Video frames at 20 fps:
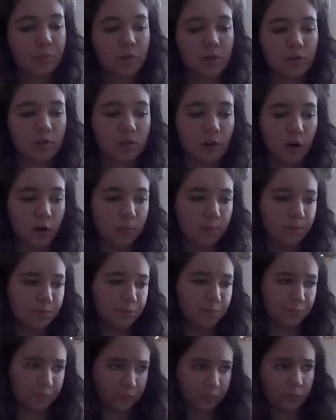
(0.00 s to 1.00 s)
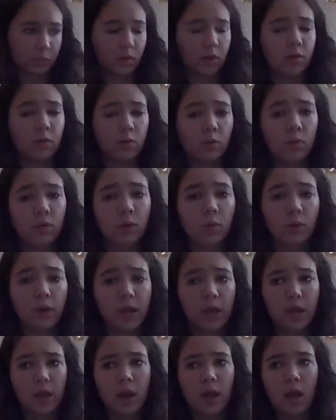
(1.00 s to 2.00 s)
So we
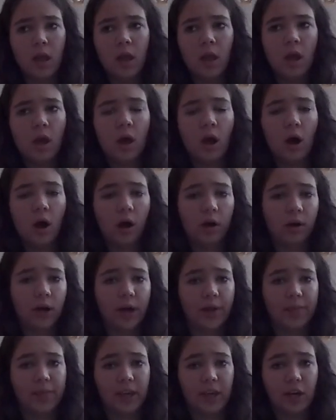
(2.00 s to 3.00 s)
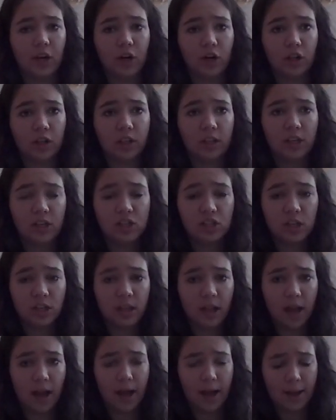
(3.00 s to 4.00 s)
went around like early
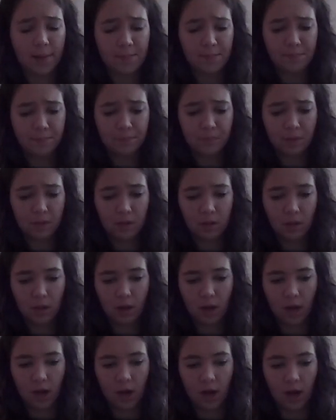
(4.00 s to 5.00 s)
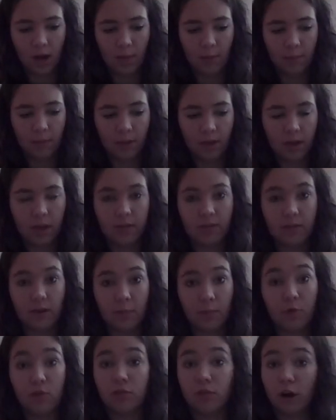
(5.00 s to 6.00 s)
July, um, and his
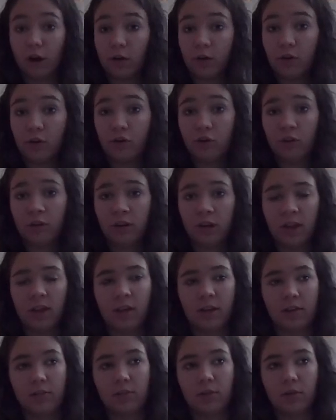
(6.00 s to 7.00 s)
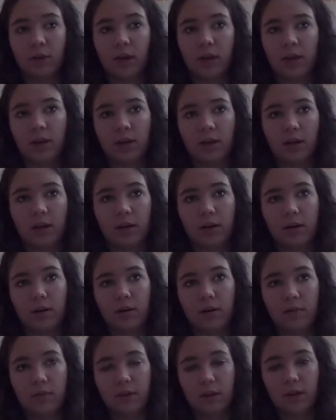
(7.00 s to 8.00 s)
name was Dr. Chandel. He's located in
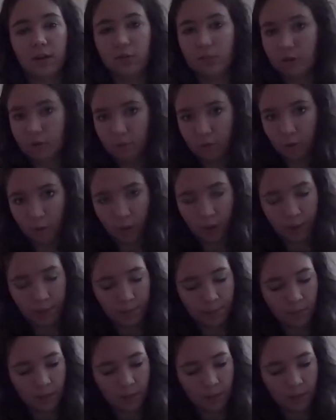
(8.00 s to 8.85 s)
Phoenix, Arizona.